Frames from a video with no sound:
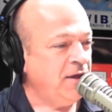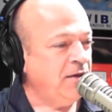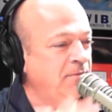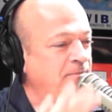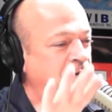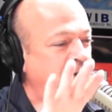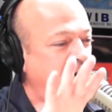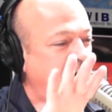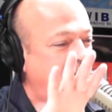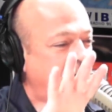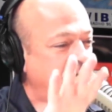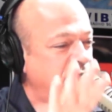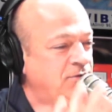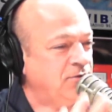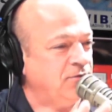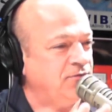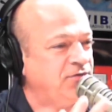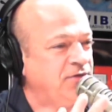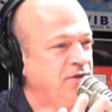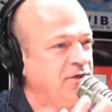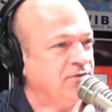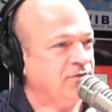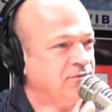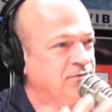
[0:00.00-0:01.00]
But I do
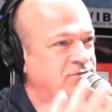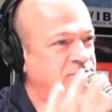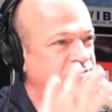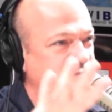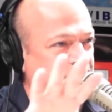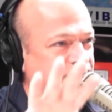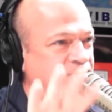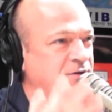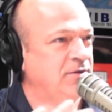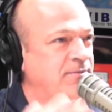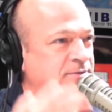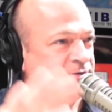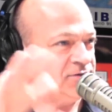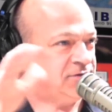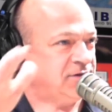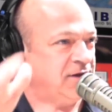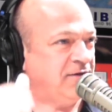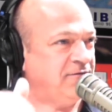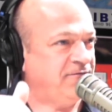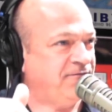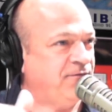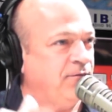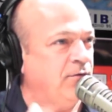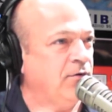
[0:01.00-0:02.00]
think there's something to be
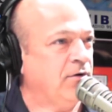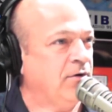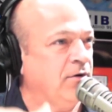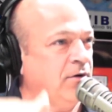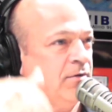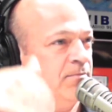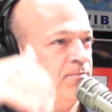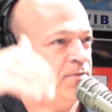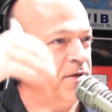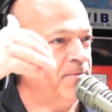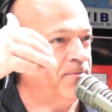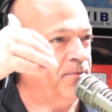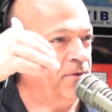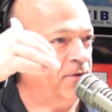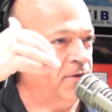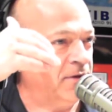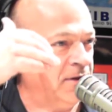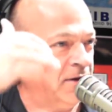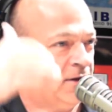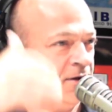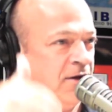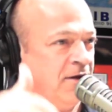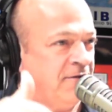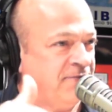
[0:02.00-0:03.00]
said for people
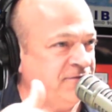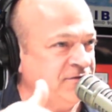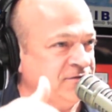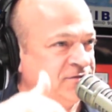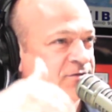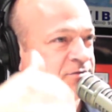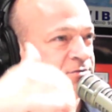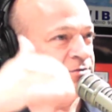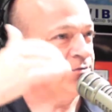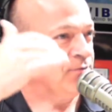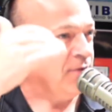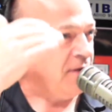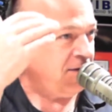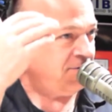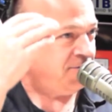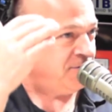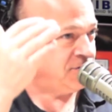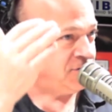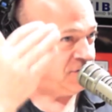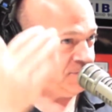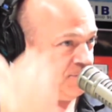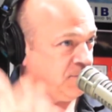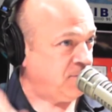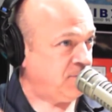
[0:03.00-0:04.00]
in office that do have
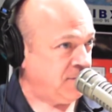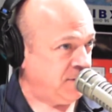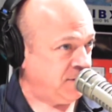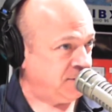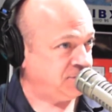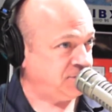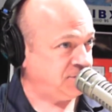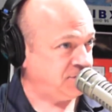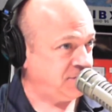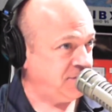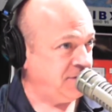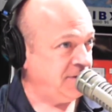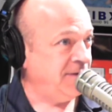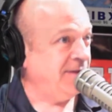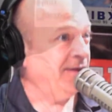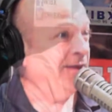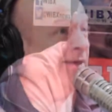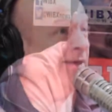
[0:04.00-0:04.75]
experience.